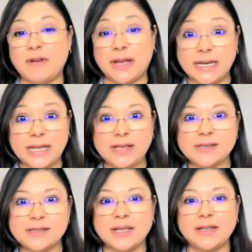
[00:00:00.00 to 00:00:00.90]

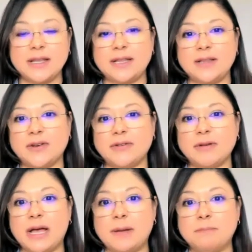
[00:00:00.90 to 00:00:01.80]
findings and their,
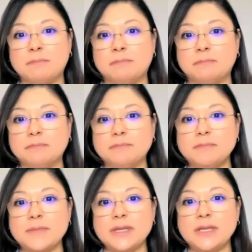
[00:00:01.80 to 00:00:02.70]

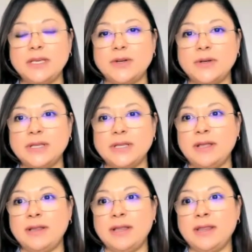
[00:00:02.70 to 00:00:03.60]
you know,
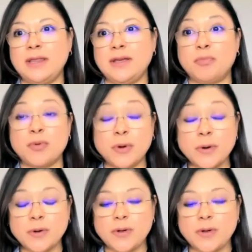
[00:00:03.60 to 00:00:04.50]
in their
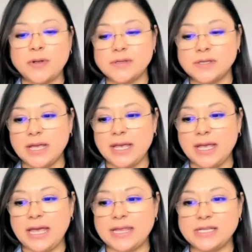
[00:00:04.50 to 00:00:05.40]
protocols,
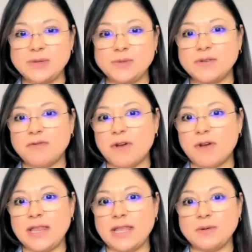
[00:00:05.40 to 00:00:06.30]
and that she was
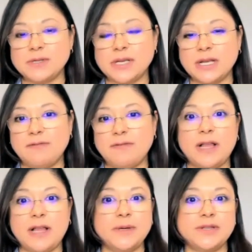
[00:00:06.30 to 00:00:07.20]
afraid that I was going to
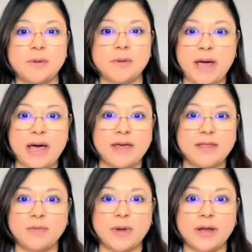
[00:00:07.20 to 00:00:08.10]
follow into a
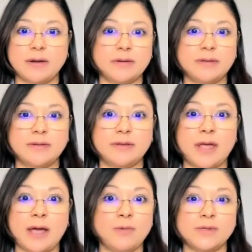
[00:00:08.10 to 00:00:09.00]
path where
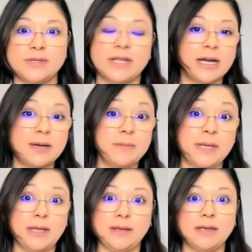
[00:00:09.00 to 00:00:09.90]
I was not going to
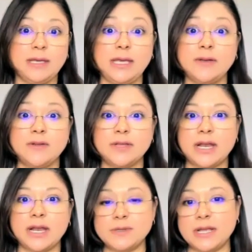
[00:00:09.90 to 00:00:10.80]
be healed, that
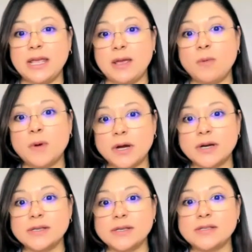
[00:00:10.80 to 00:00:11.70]
I was going to get
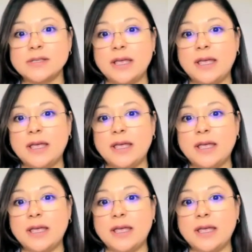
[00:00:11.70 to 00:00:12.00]
worse.